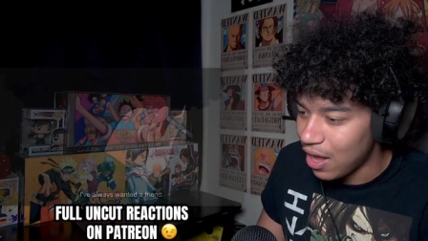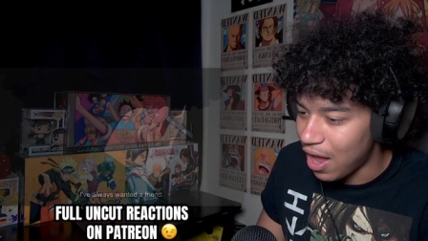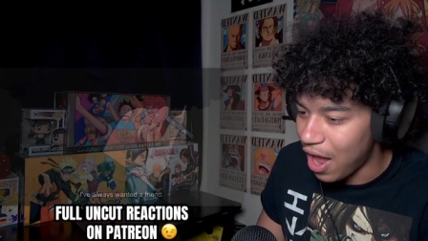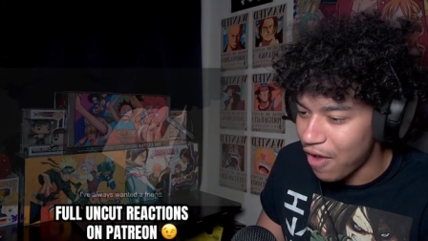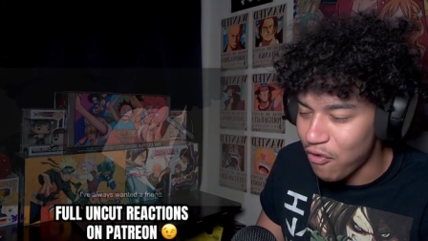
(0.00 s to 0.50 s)

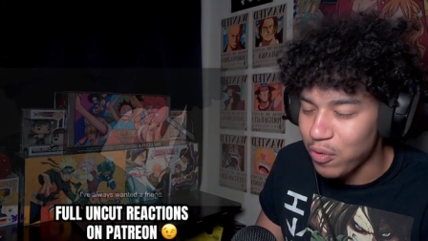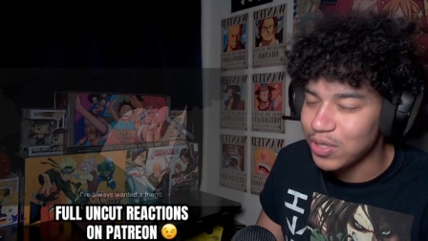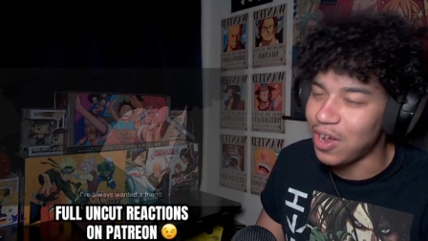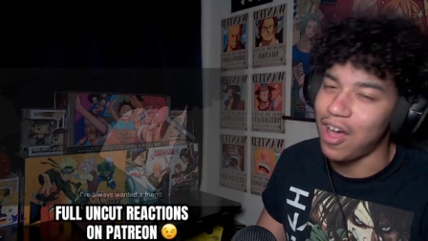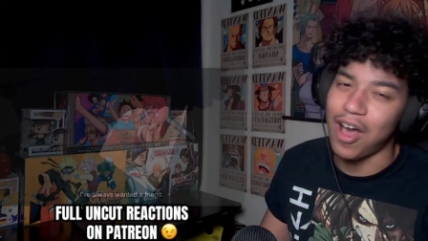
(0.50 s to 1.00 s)

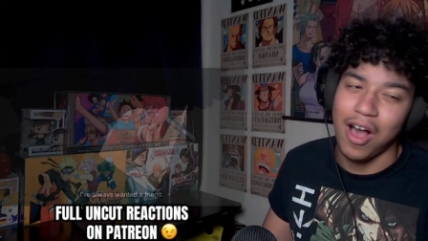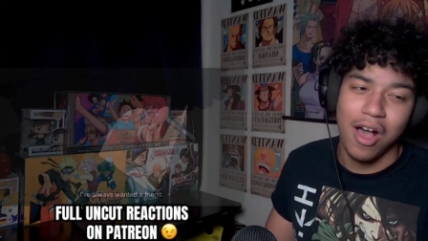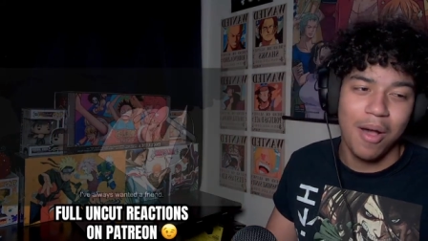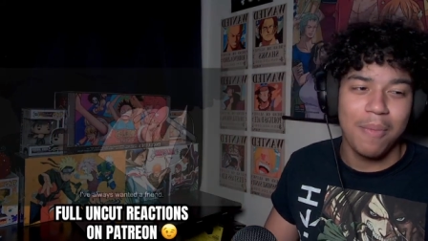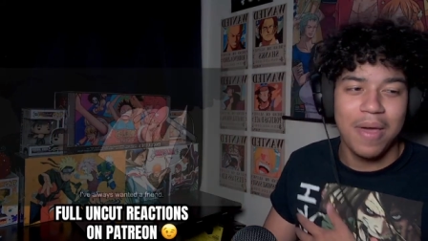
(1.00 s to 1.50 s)

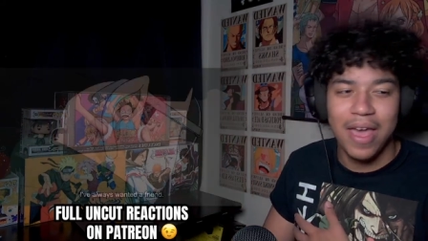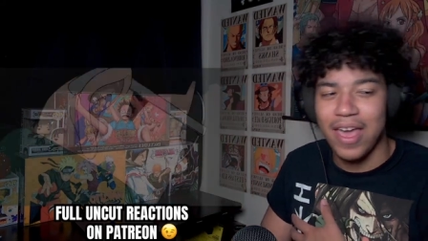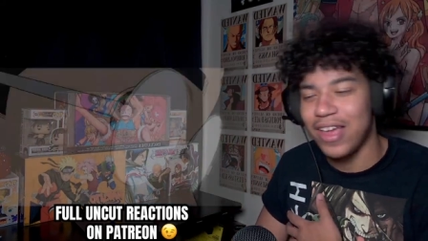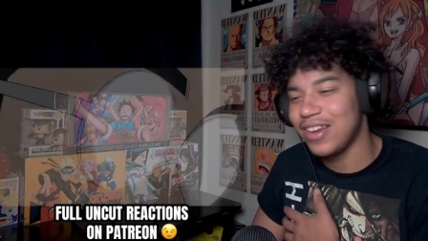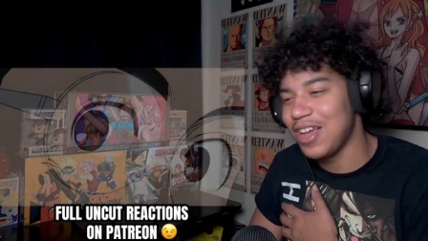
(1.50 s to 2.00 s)
Aw,
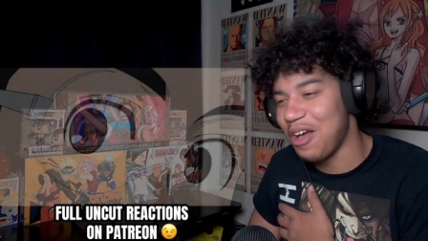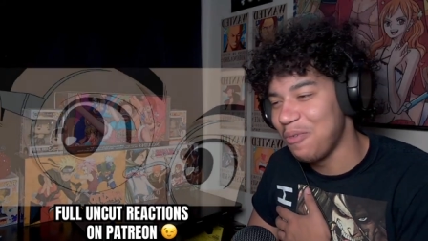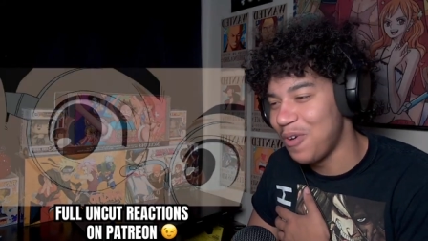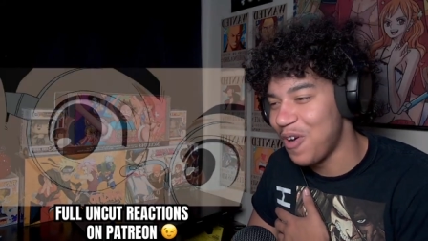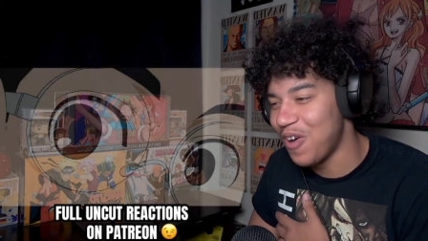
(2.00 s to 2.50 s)
man, come
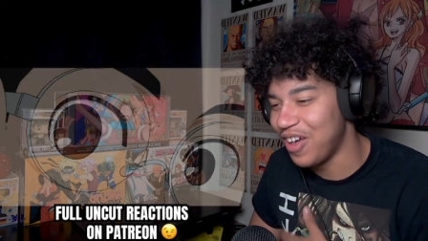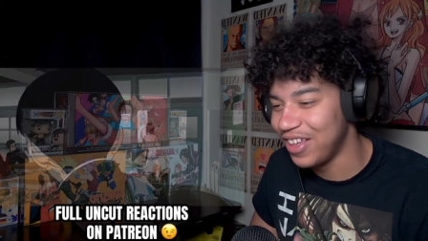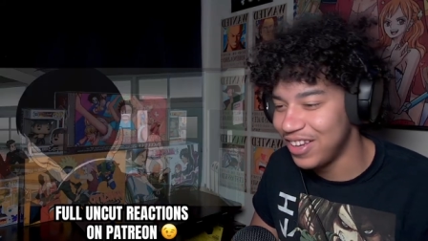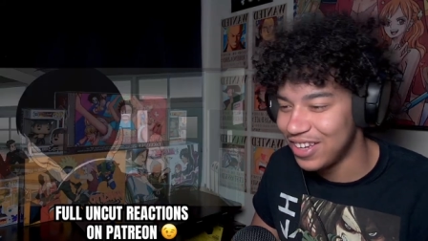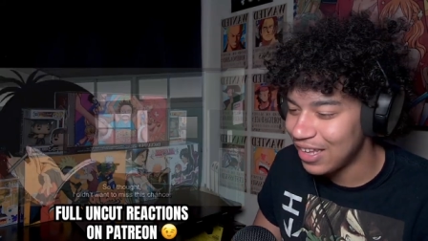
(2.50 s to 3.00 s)

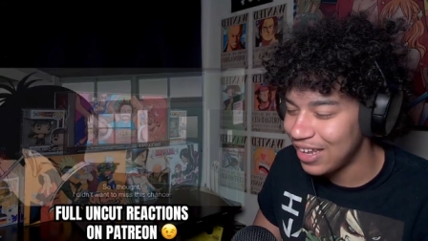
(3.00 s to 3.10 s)
on.